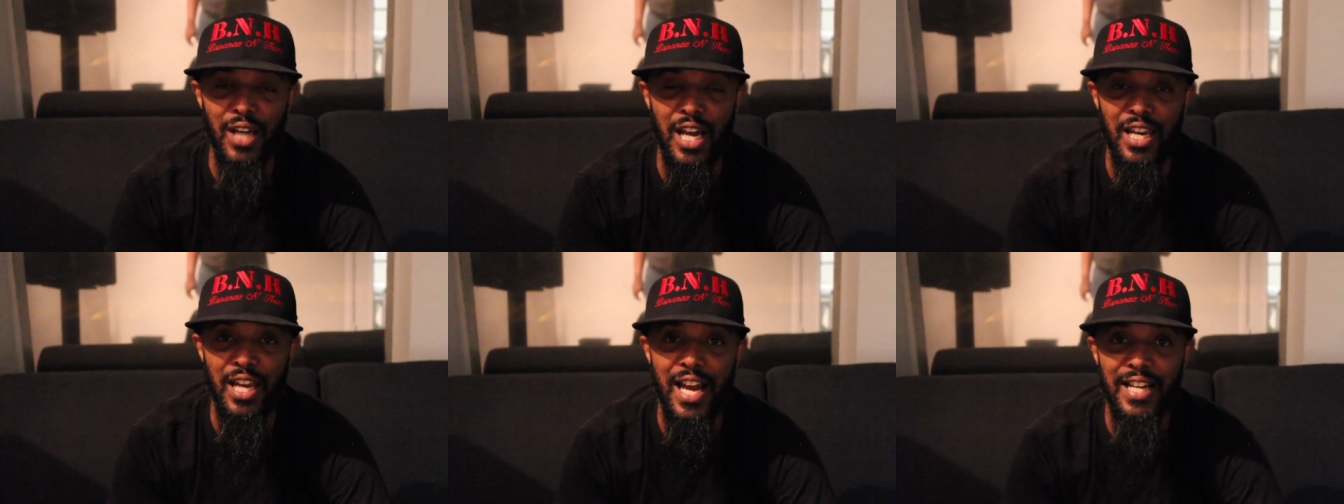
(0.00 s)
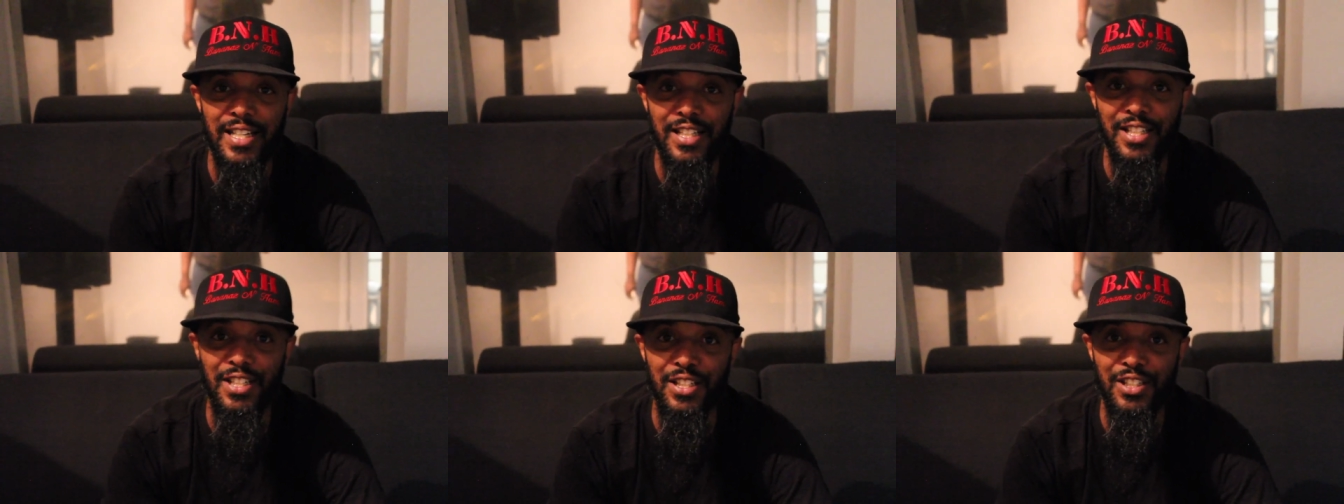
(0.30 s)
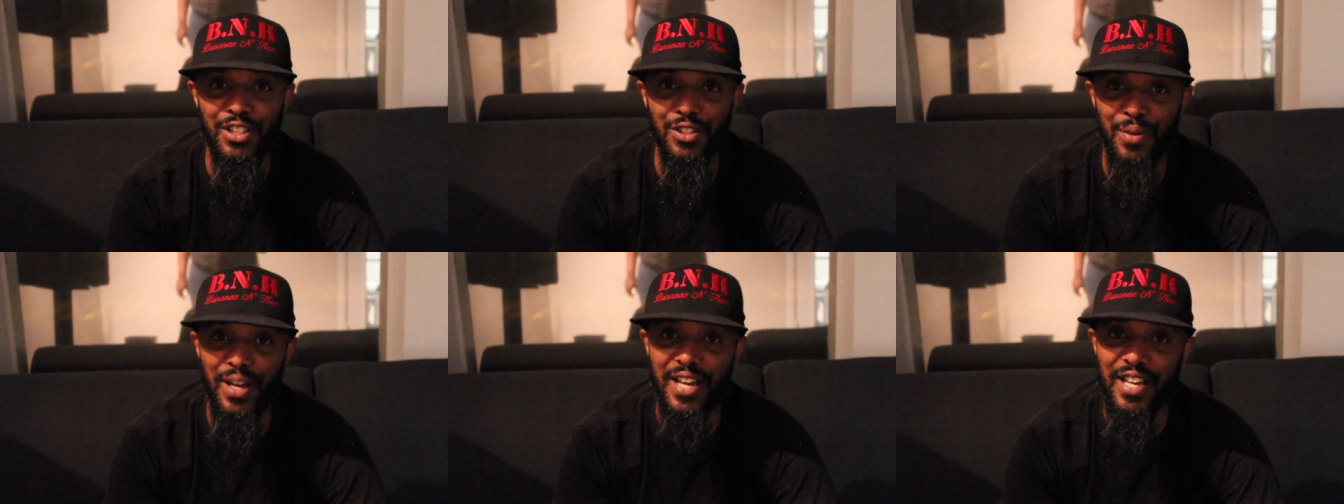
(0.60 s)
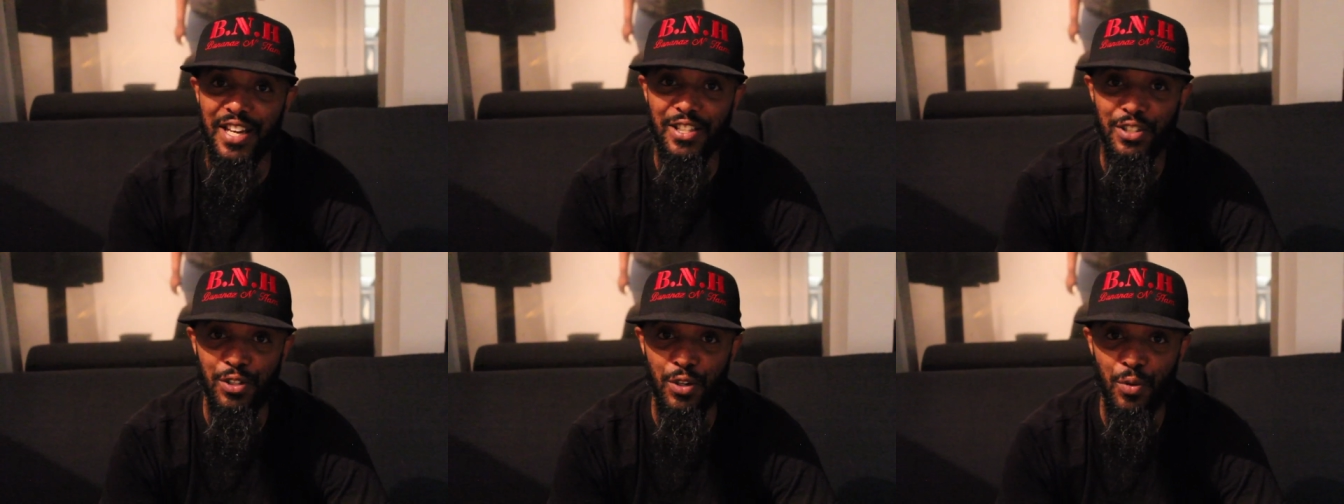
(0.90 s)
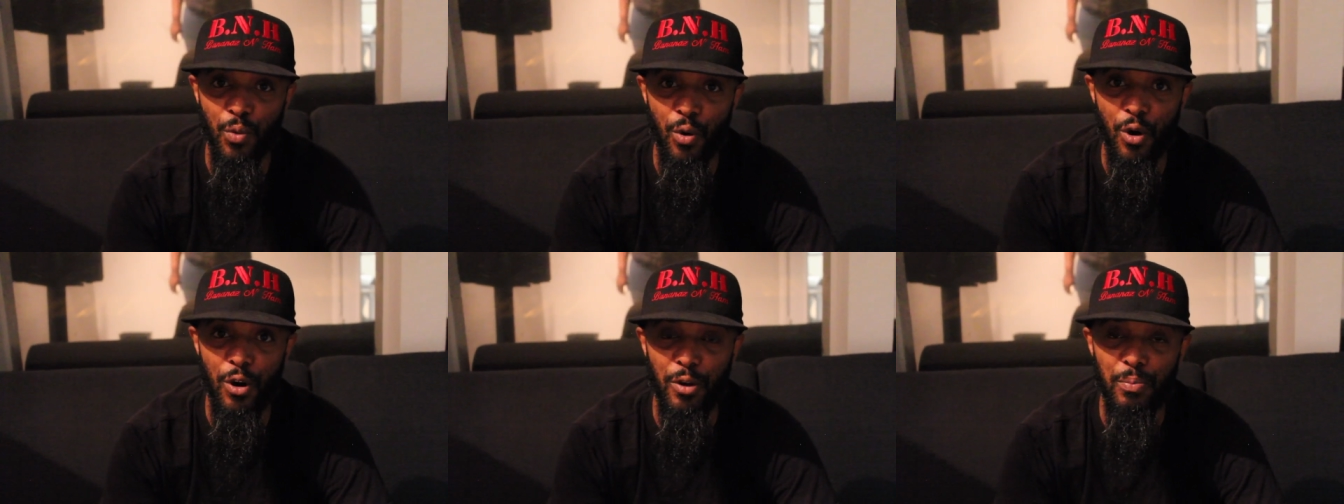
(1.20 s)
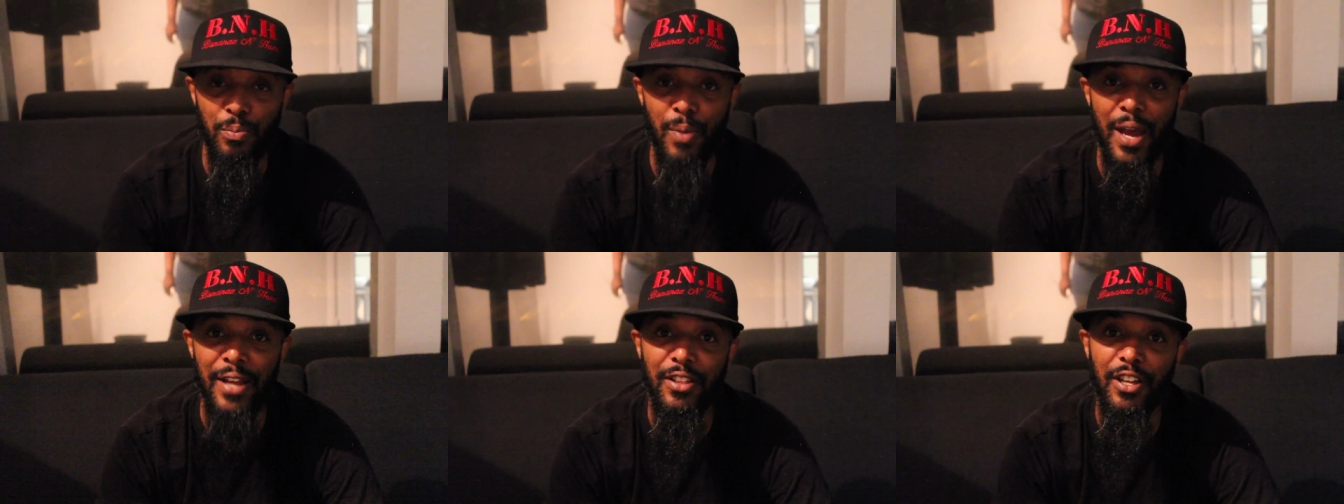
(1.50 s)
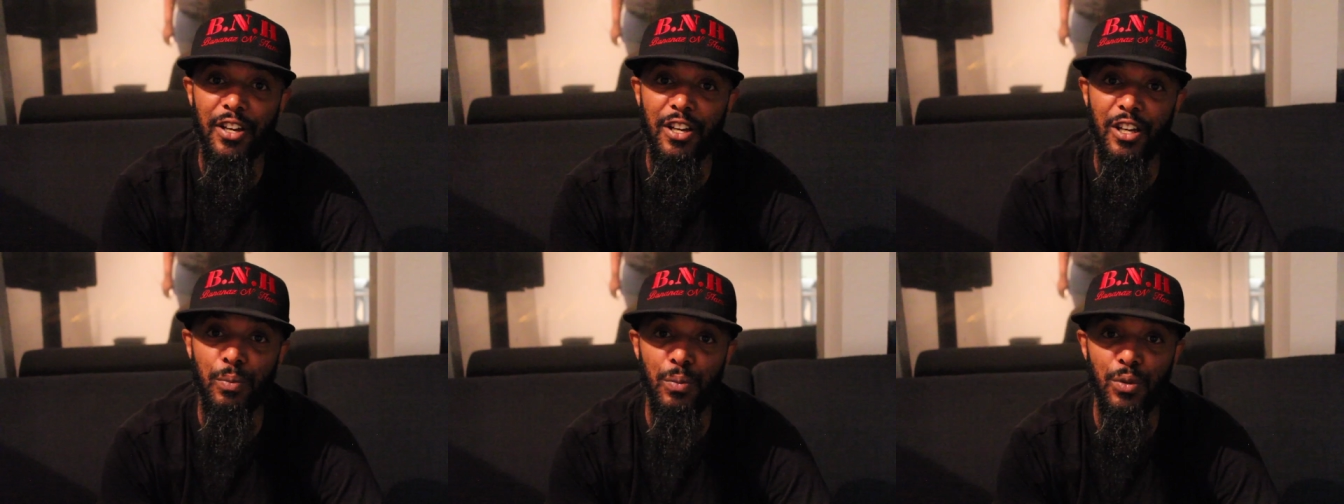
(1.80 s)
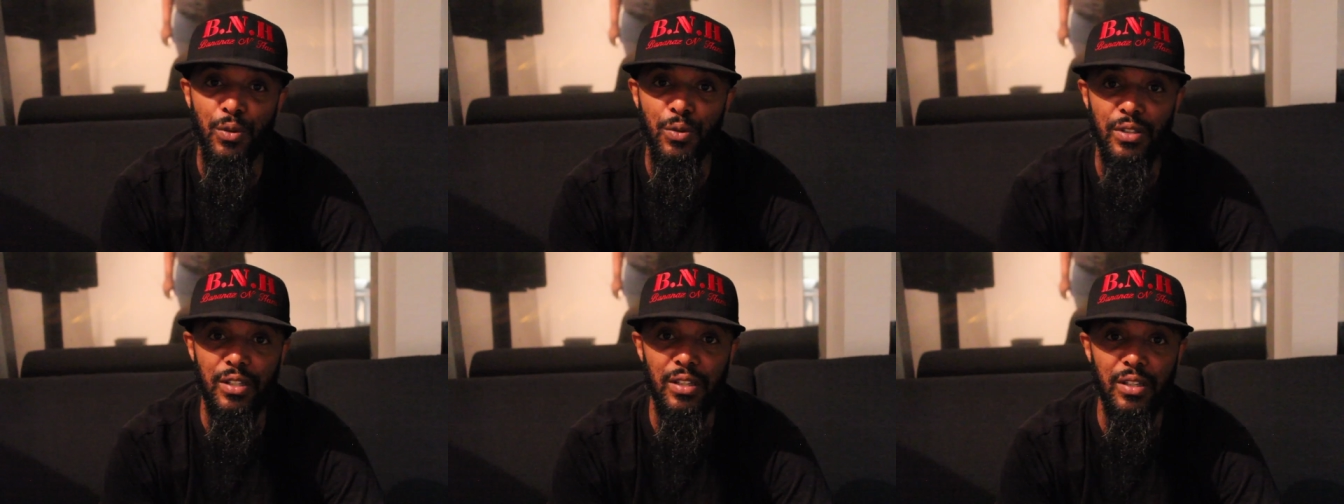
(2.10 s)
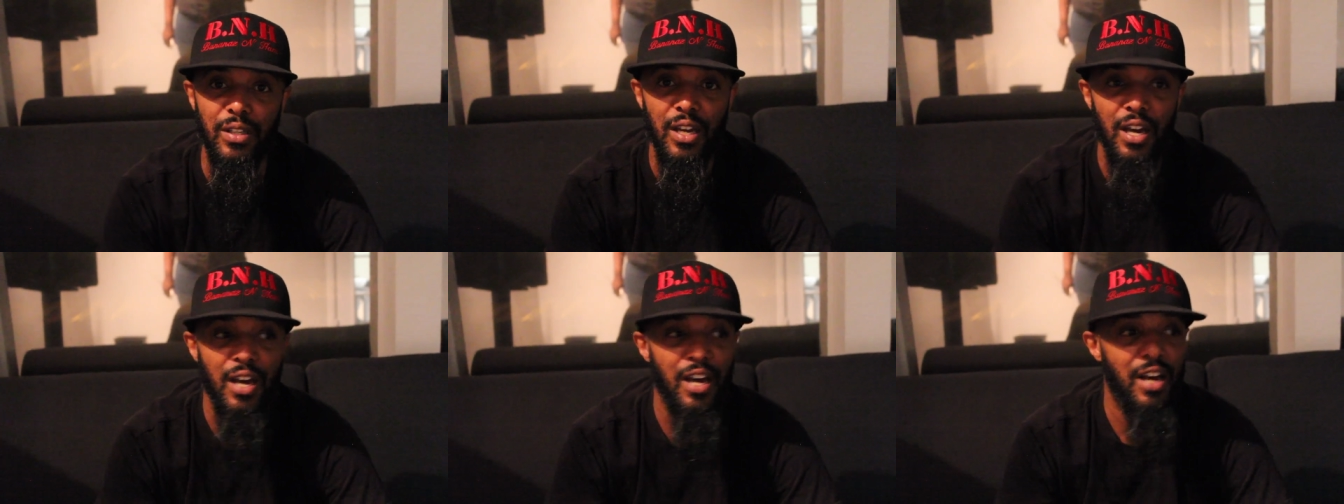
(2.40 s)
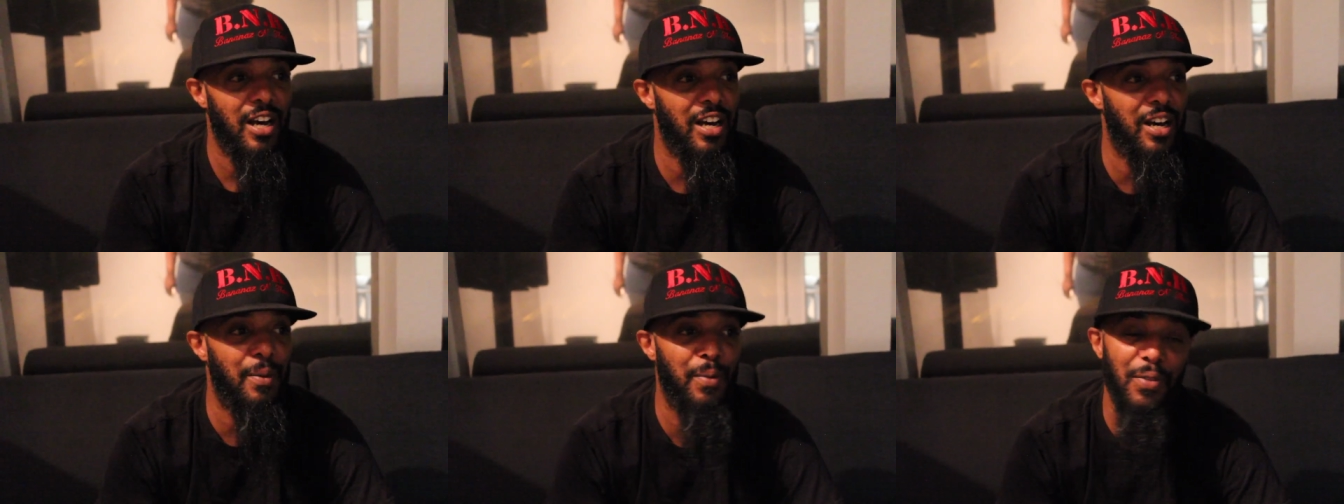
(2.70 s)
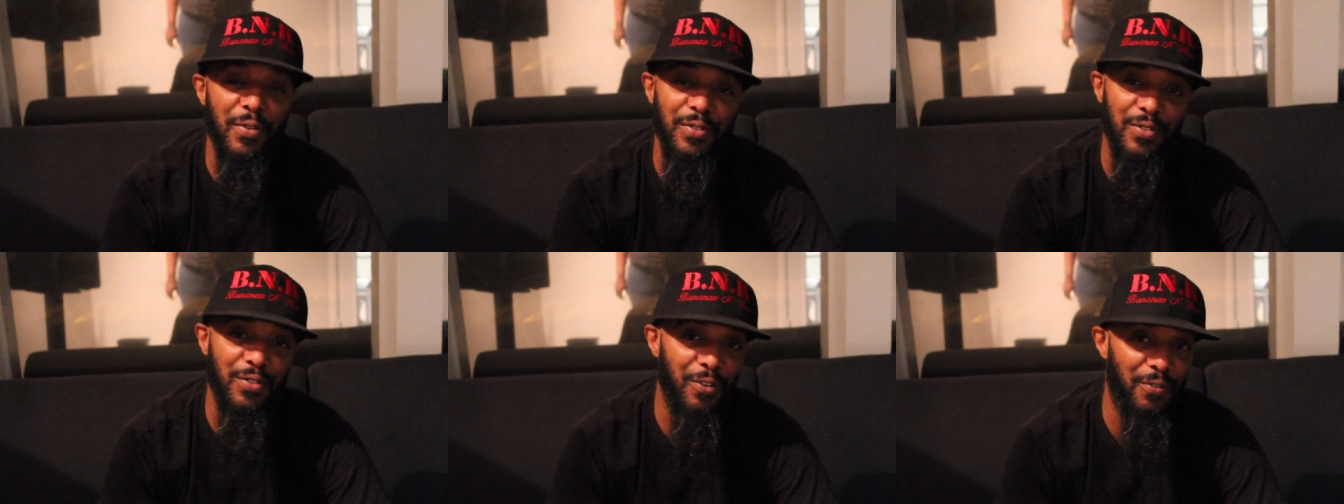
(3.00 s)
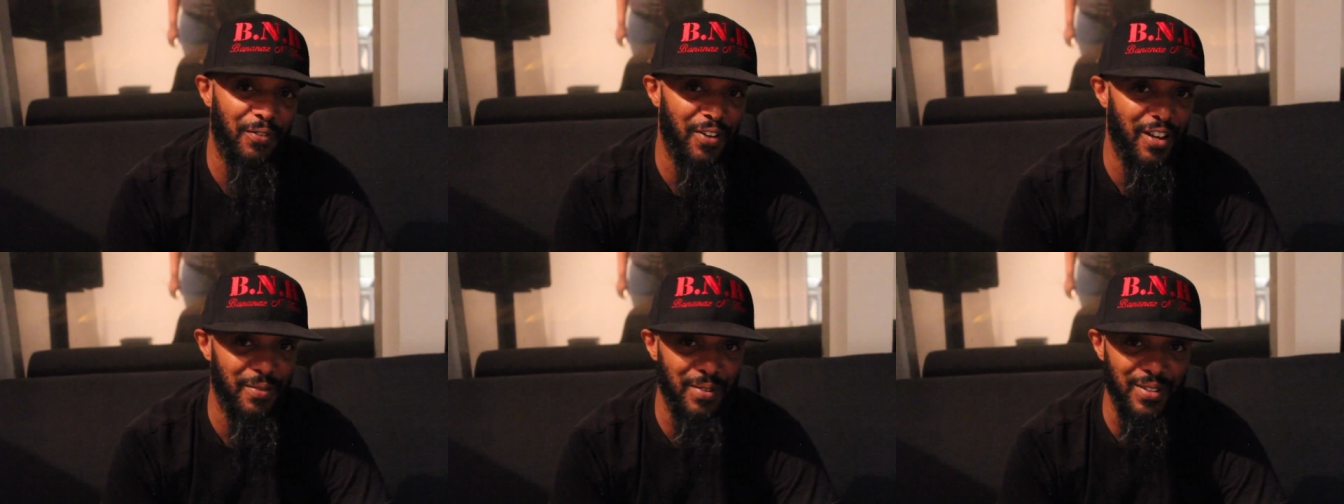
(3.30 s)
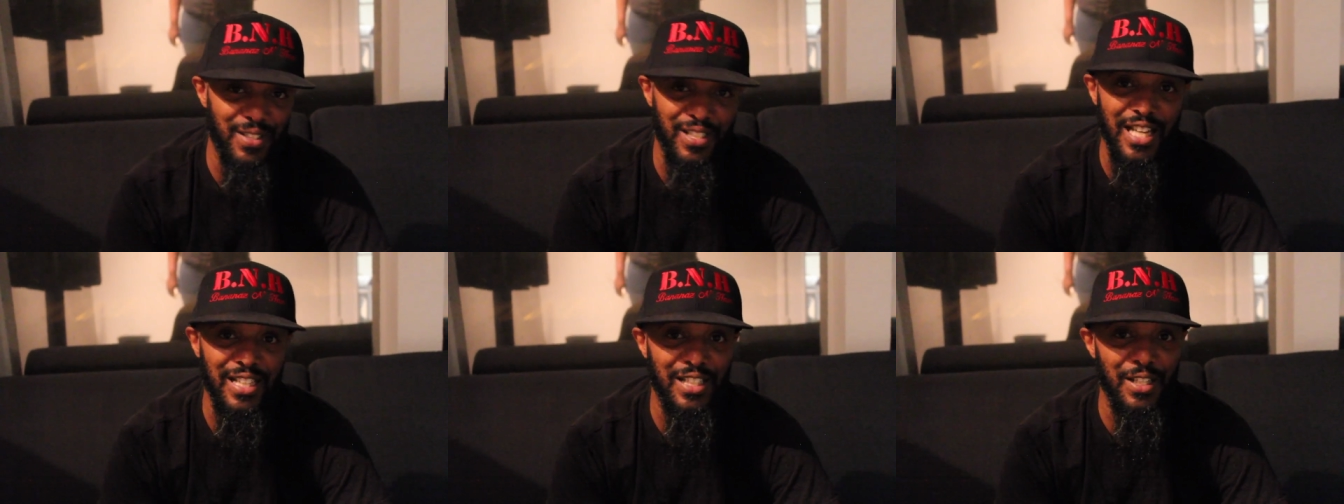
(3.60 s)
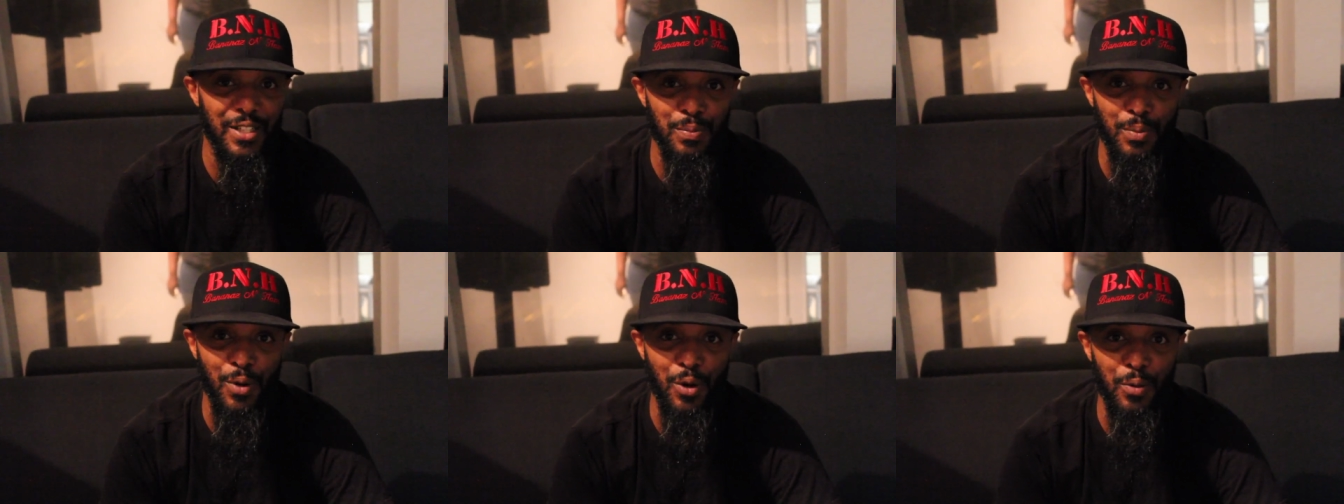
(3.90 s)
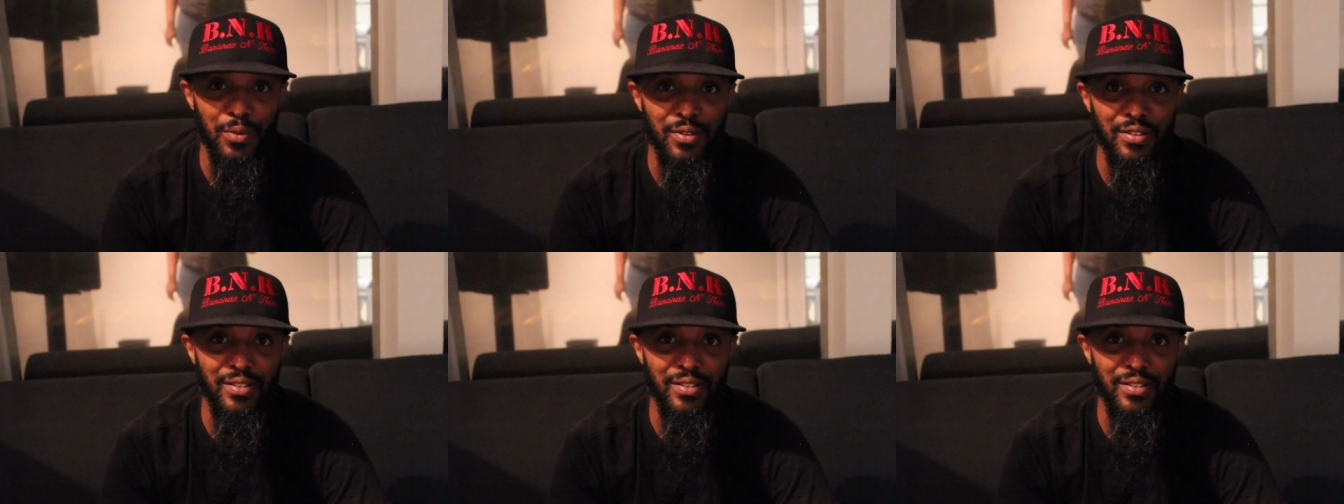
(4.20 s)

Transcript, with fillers: I like to just straight get to the work, make the good music, uh, but there's no favorites at this moment.